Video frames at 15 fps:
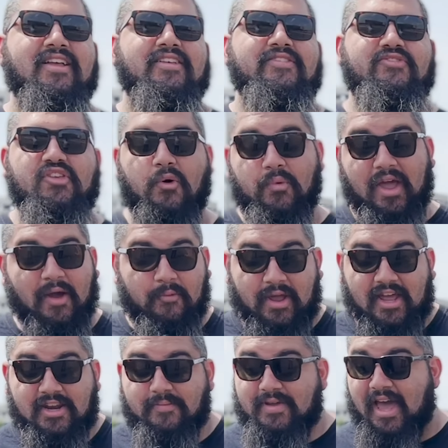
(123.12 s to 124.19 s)
So we
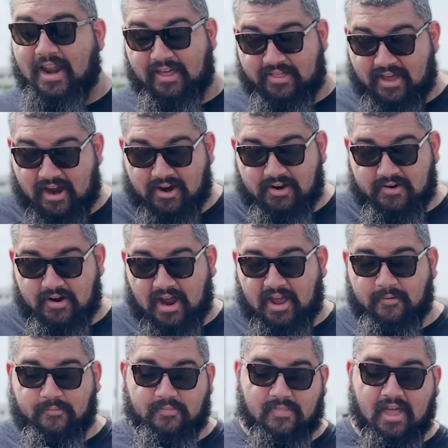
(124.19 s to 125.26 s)
end up getting there,
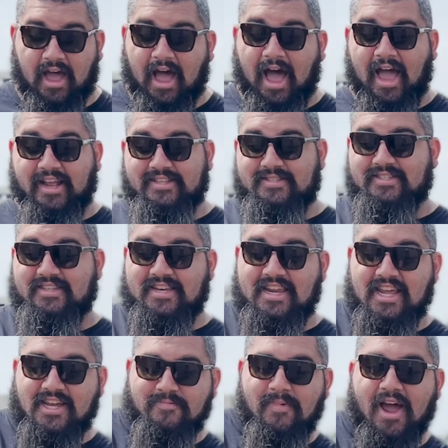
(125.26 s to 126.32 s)
right? I
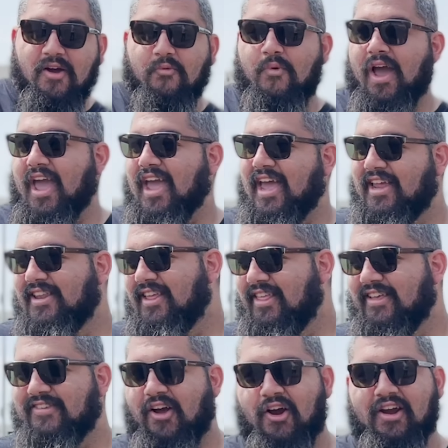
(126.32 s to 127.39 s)
sneak my way into
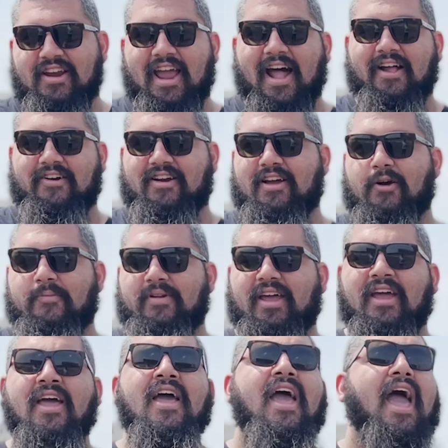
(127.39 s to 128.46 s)
this art gallery
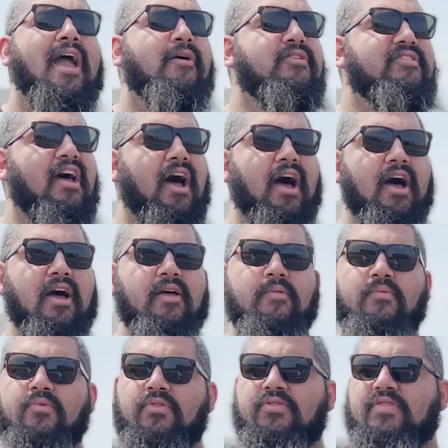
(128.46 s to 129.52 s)
opening. And it was
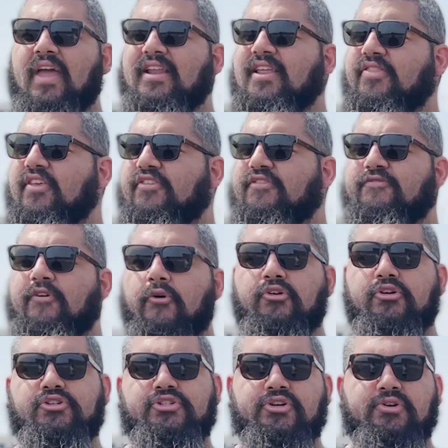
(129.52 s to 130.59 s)
they did this photo
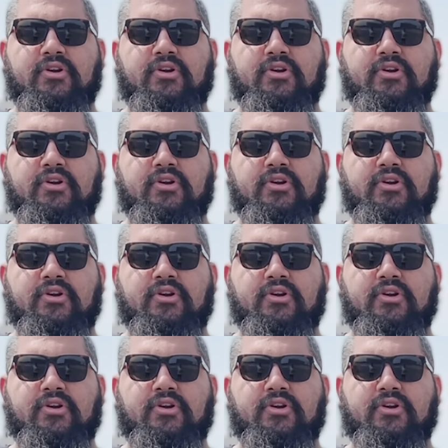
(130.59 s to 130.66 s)
shoot